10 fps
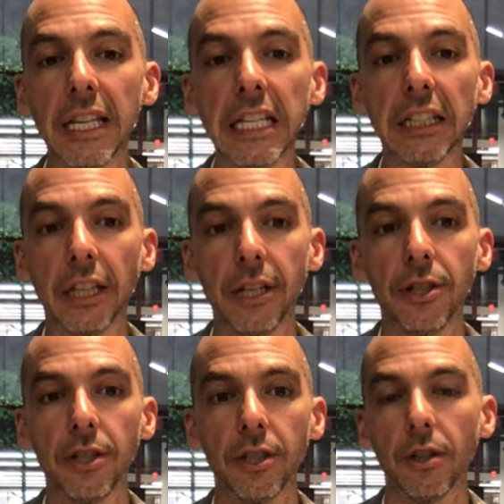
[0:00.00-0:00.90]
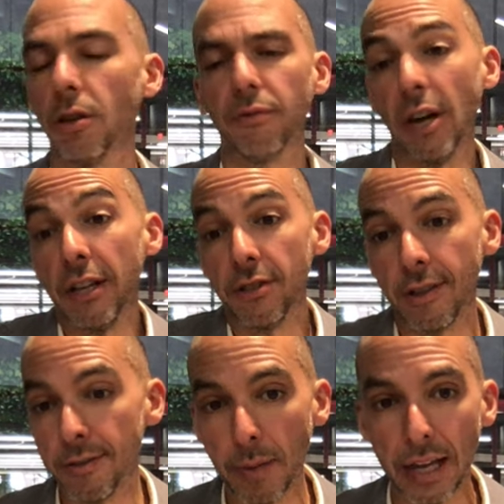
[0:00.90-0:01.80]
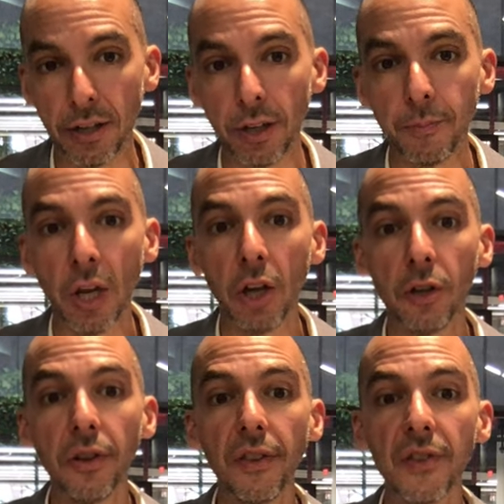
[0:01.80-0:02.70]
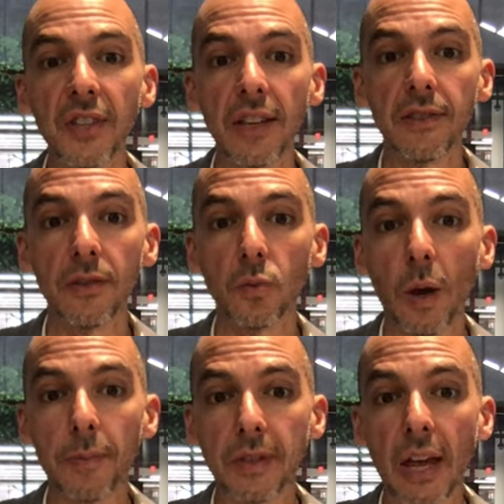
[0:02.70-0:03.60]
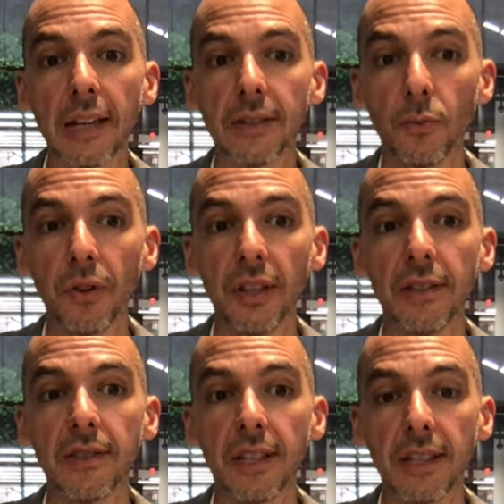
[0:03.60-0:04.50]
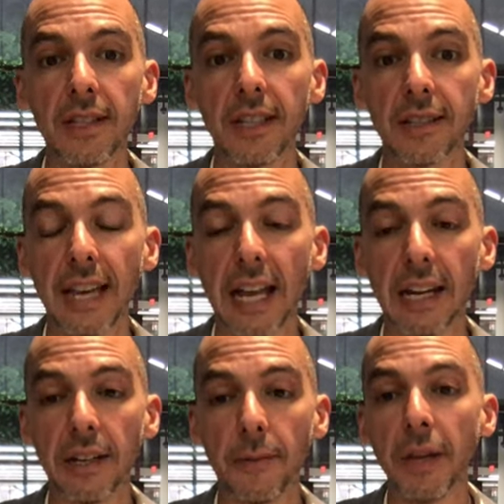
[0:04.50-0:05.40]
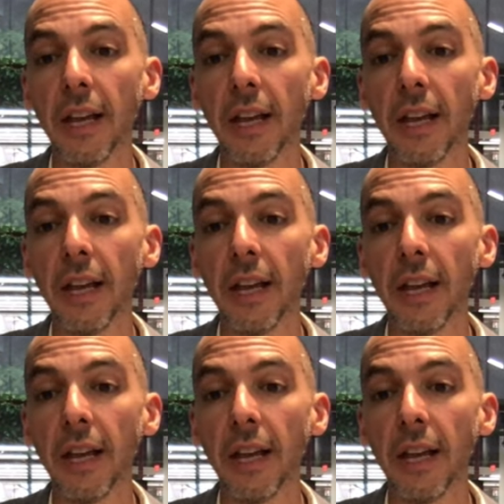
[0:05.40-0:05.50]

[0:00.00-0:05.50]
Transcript: English or French, doesn't matter, go to the Census website within Statistics Canada.